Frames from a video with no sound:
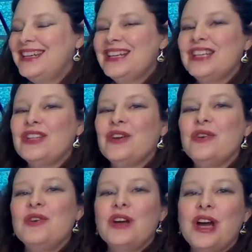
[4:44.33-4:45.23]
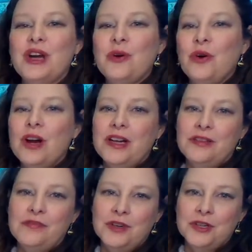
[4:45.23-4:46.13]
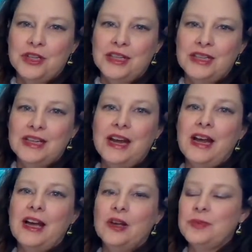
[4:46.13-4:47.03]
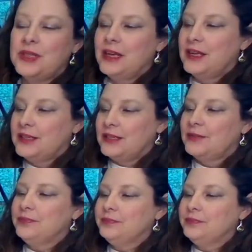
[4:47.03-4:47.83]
So a chord inversion helps us